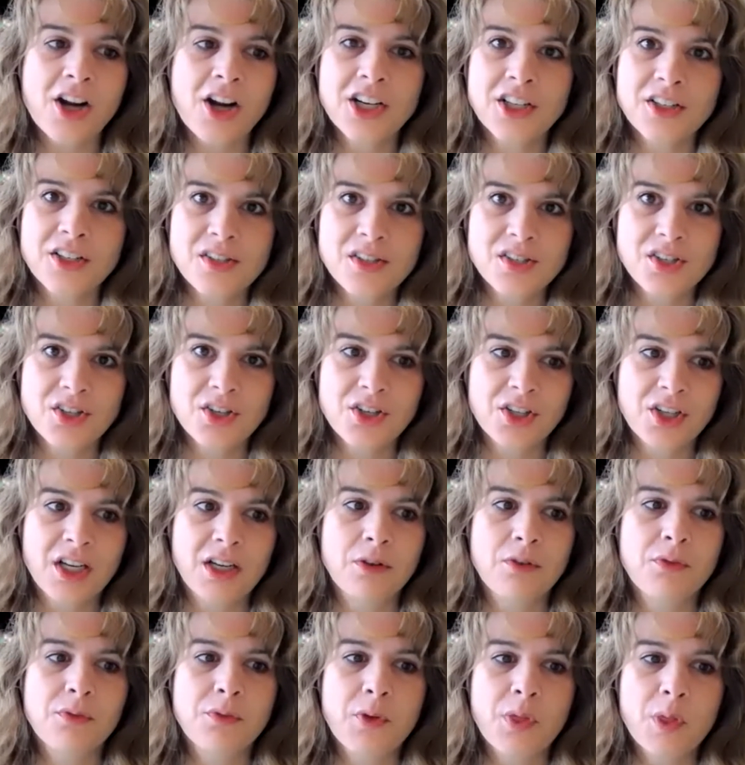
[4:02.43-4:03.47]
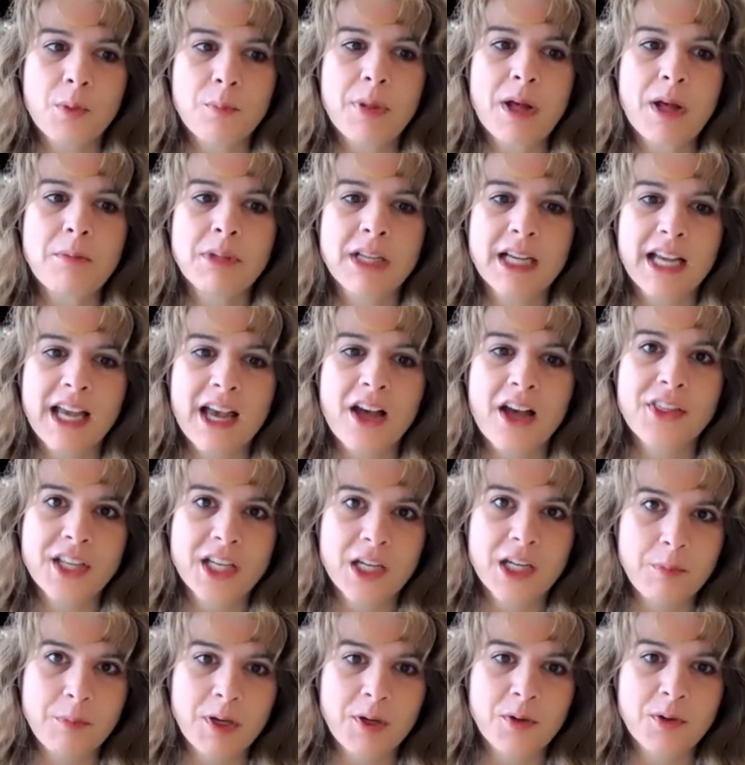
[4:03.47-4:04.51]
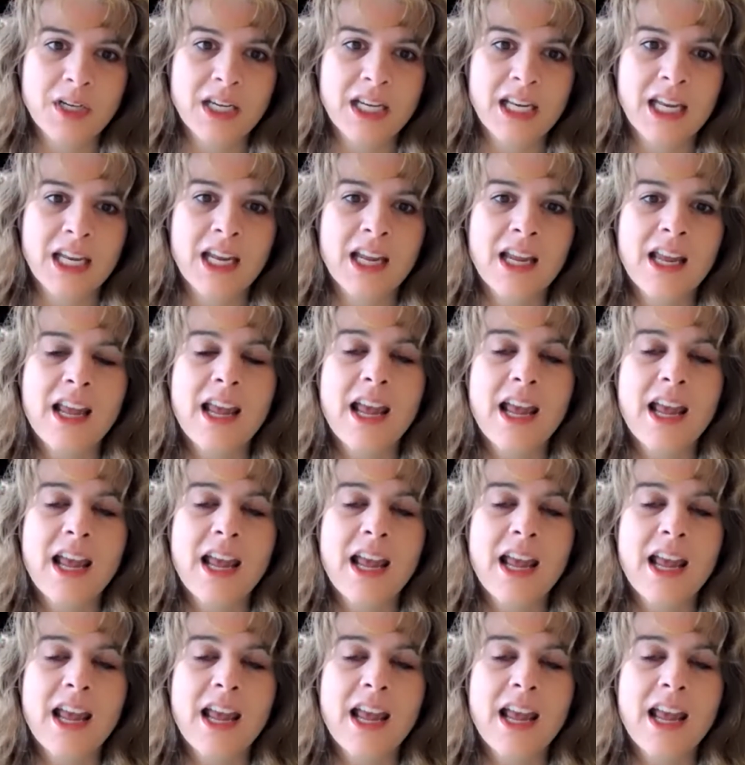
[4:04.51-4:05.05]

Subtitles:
concerning for the public health community